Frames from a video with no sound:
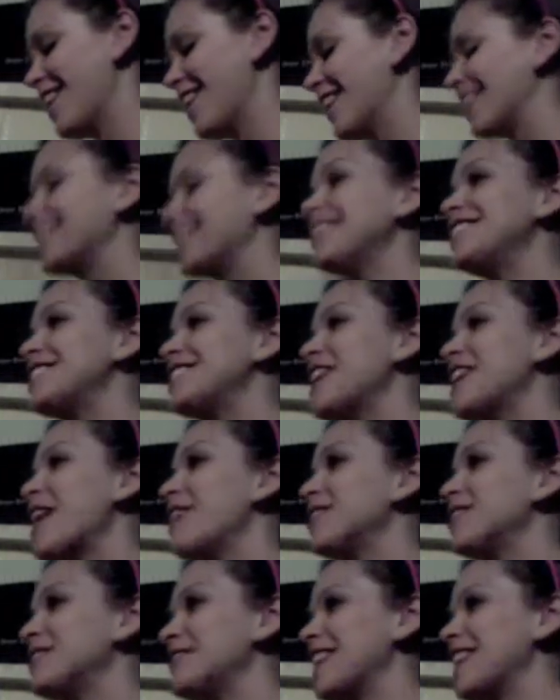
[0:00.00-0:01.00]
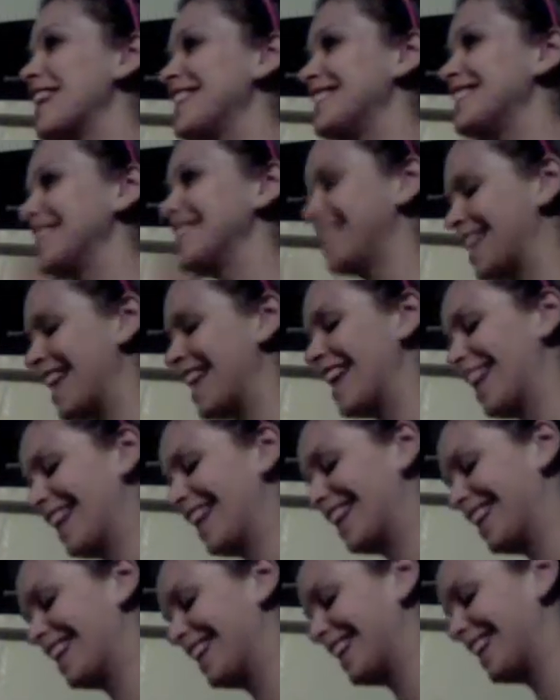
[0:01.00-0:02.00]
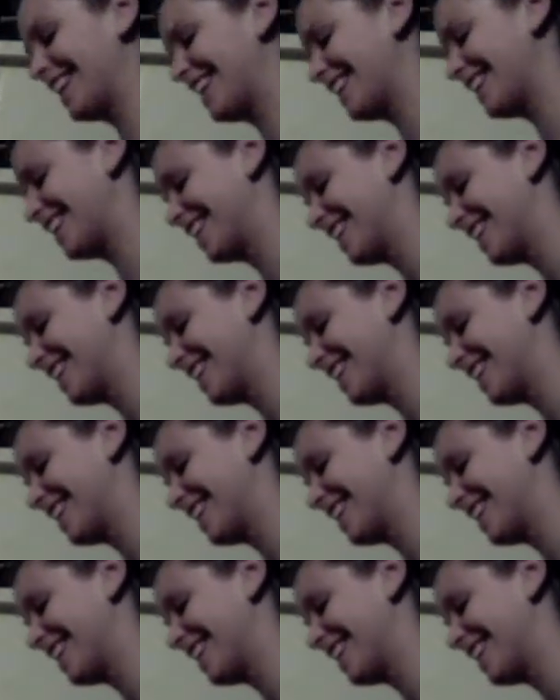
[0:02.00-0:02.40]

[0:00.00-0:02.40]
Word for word: Good job, we mastered it.